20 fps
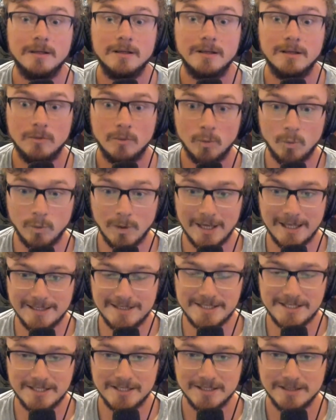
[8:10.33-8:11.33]
What?
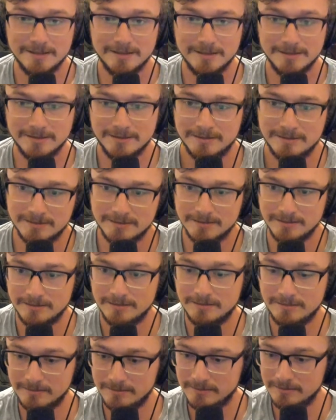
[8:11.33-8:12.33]

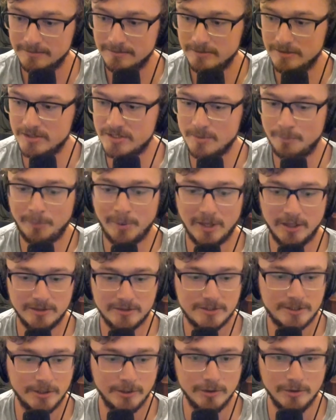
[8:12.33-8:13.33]
There's a part
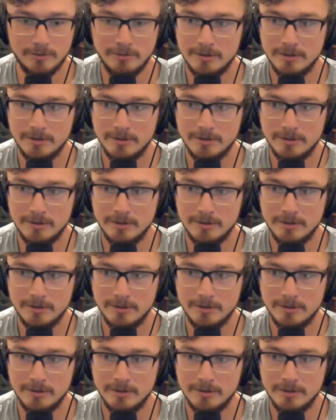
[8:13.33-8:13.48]
two?